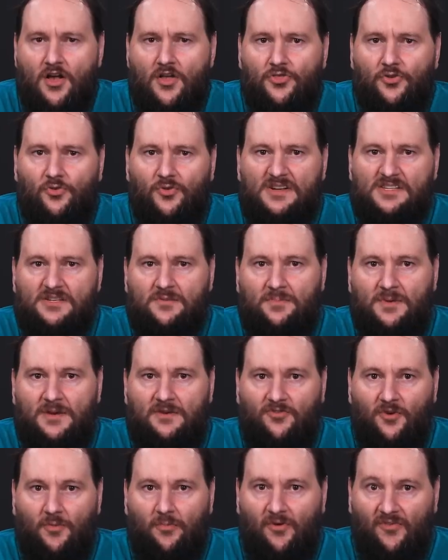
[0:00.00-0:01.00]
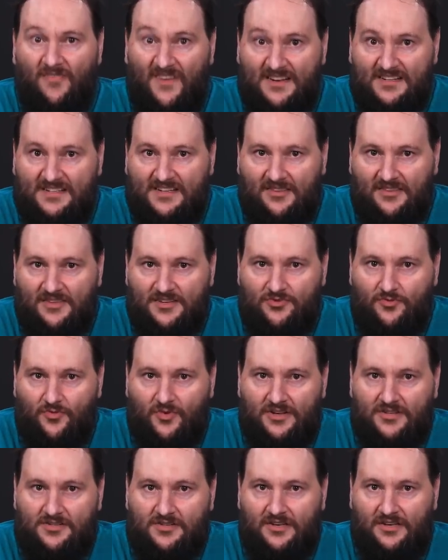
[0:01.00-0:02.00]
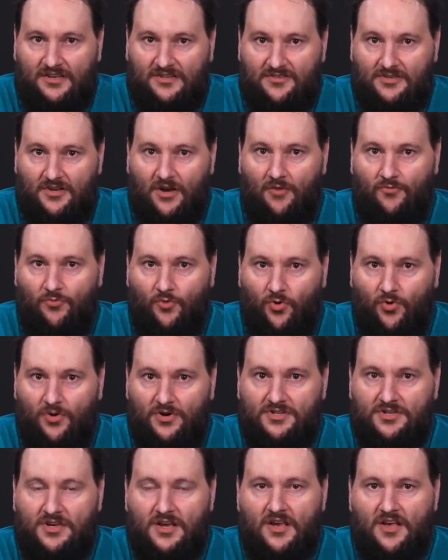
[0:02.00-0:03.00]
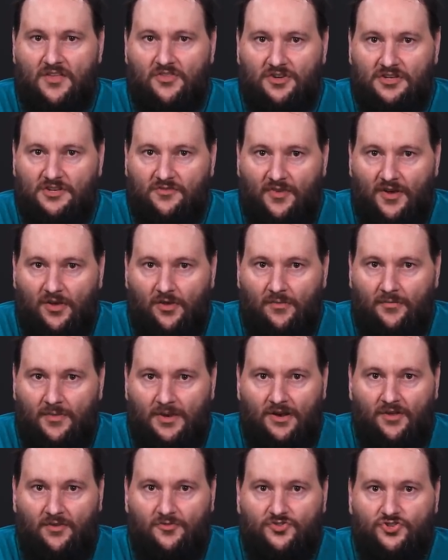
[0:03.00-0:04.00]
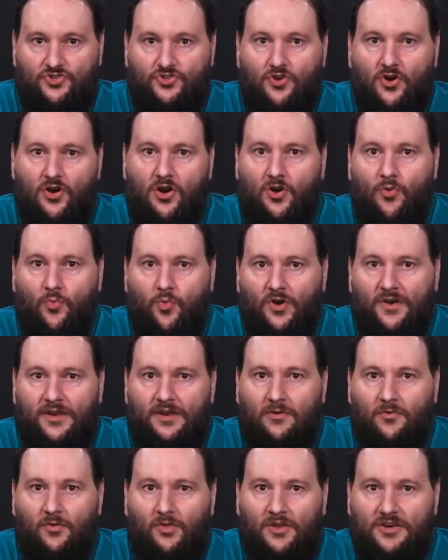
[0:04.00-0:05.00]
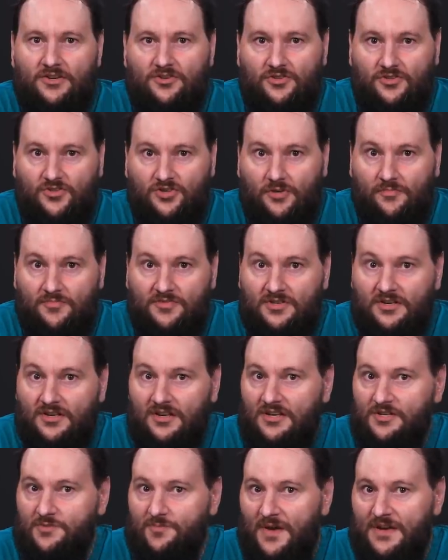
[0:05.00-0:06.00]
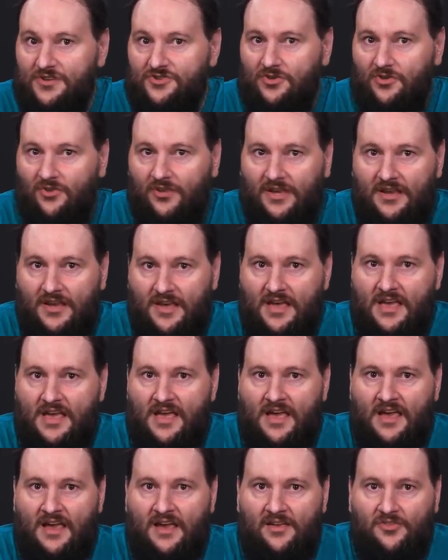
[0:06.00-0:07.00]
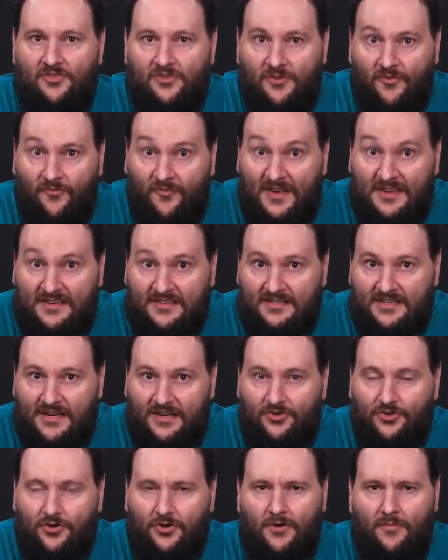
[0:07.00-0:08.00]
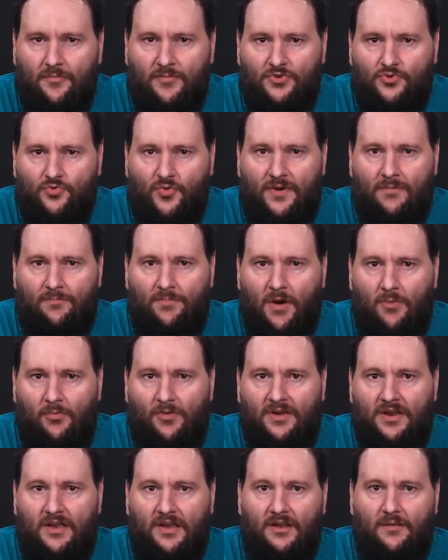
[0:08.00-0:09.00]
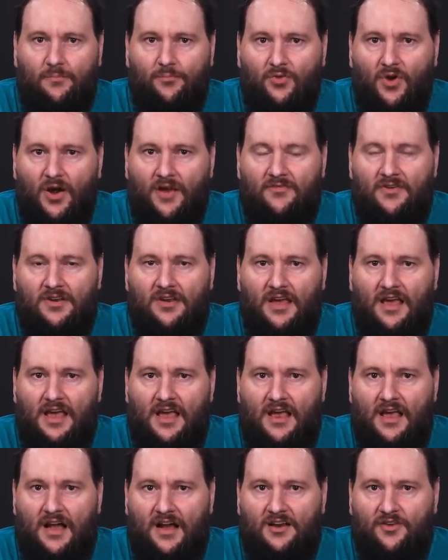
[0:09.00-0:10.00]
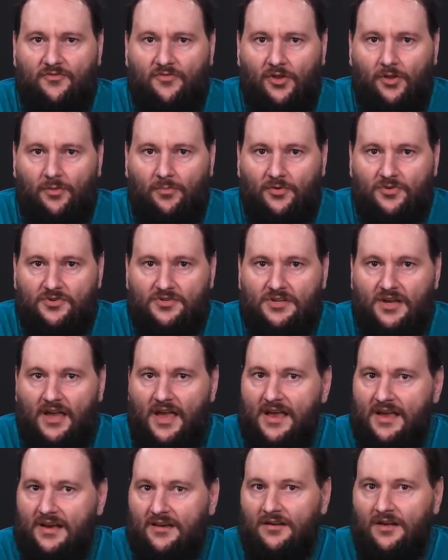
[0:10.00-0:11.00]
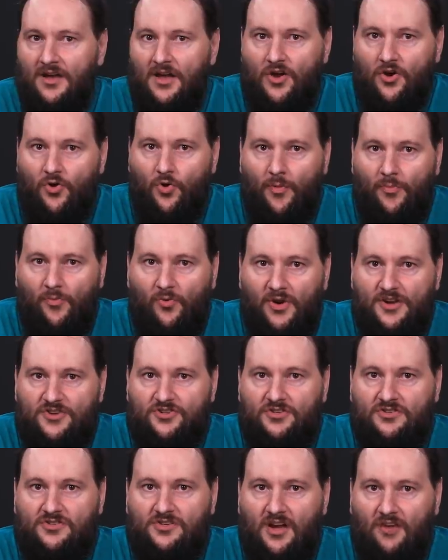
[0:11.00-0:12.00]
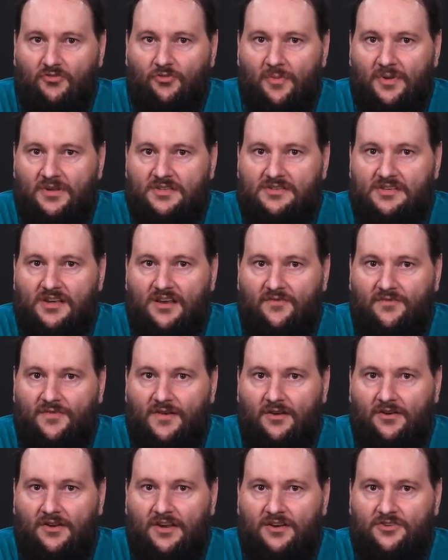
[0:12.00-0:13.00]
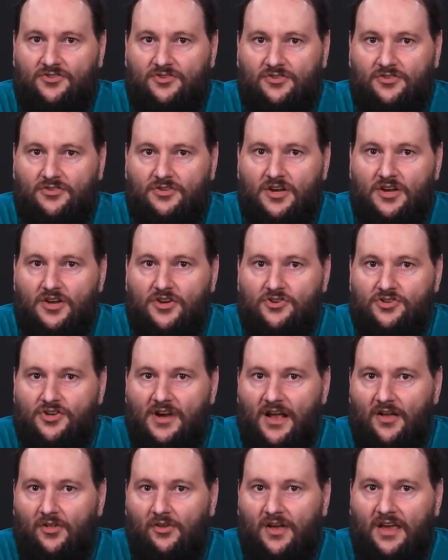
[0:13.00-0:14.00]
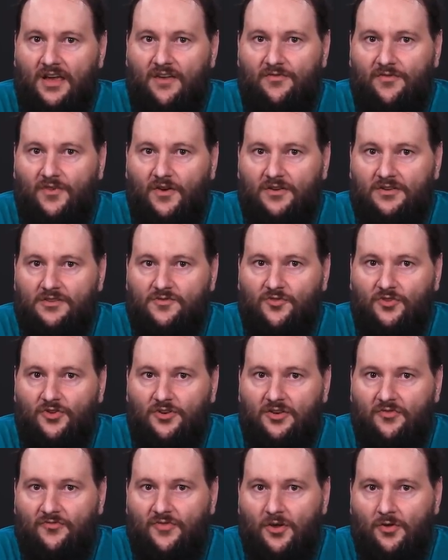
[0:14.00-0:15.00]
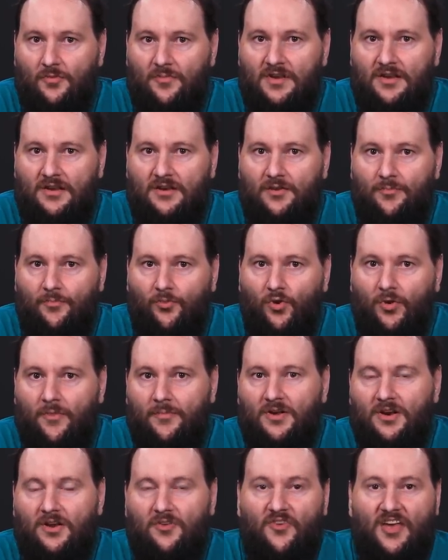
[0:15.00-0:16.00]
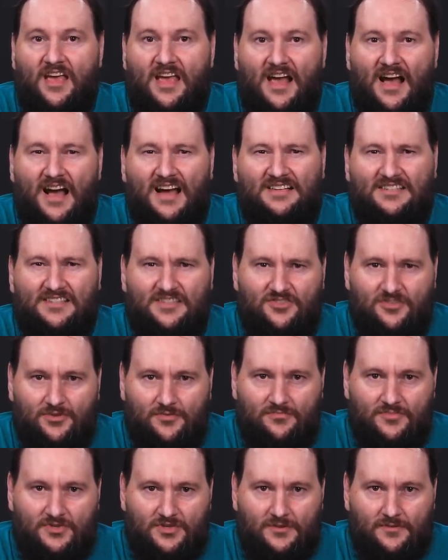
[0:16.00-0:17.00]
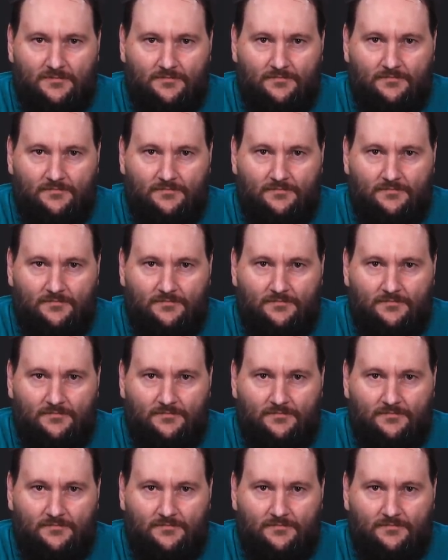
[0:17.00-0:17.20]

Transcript: The recipe for preventing these risks is, of course, the development of strong working relationships, especially in the defense sector between public and private AI developers, and corporations, governments, and foundations should allocate funds for the development and deployment of AI systems.